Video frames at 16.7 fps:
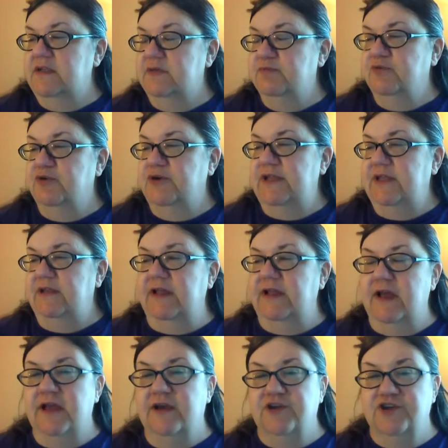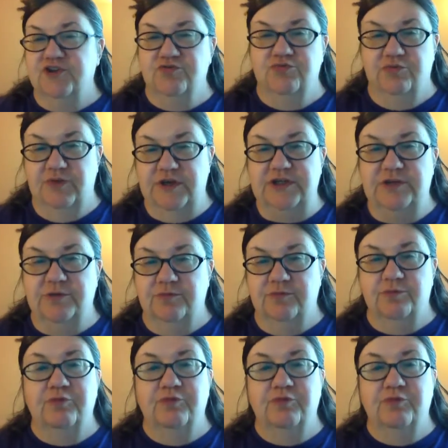it's pretty, like I could just reach it